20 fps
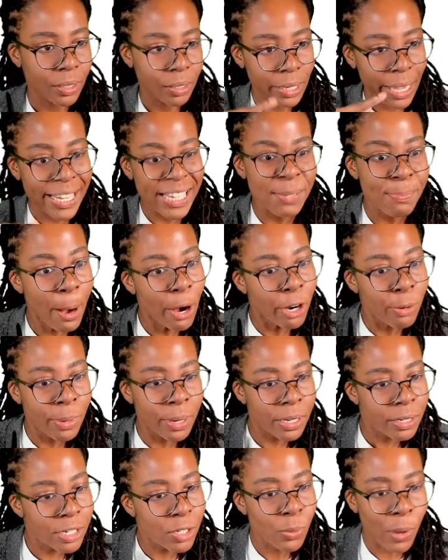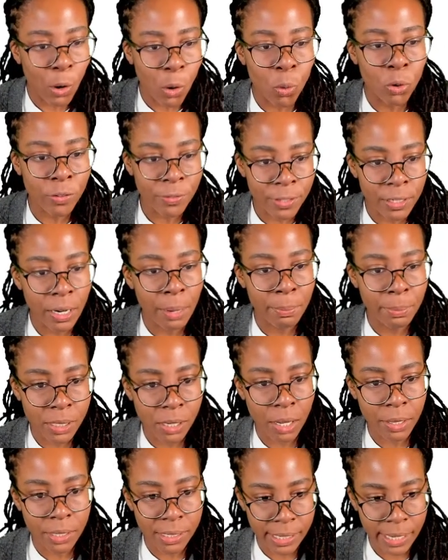experiments where all of the numbers
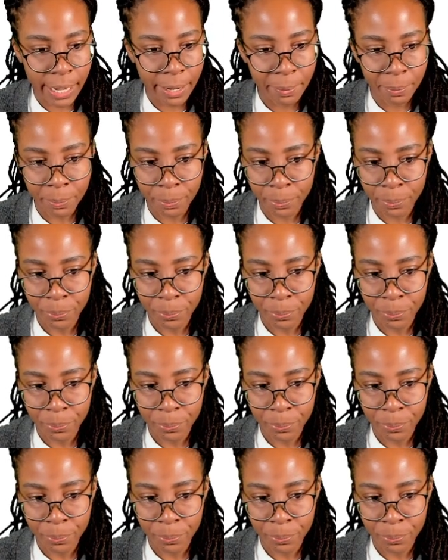are the same.